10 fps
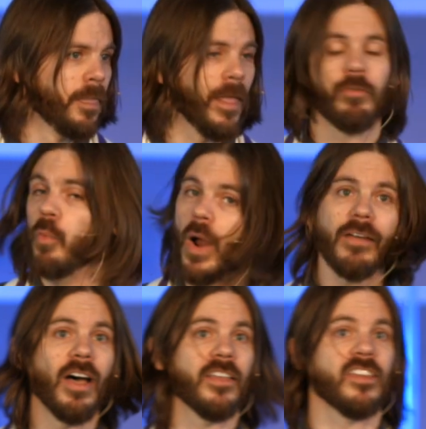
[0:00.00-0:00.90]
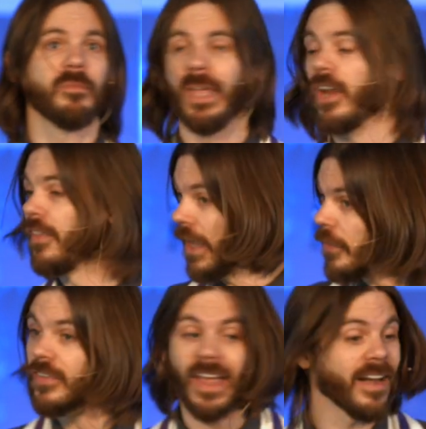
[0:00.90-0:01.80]
Every one of us has been on the
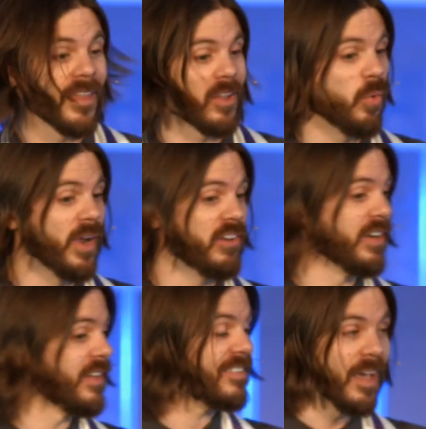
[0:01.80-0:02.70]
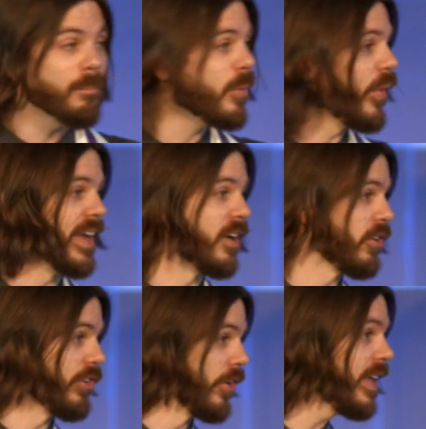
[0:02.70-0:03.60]
other side of that equation at some point in our
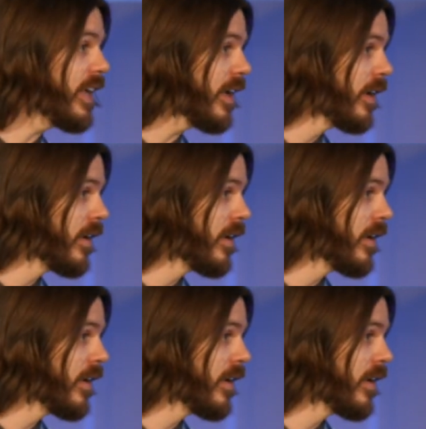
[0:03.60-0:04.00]
journey.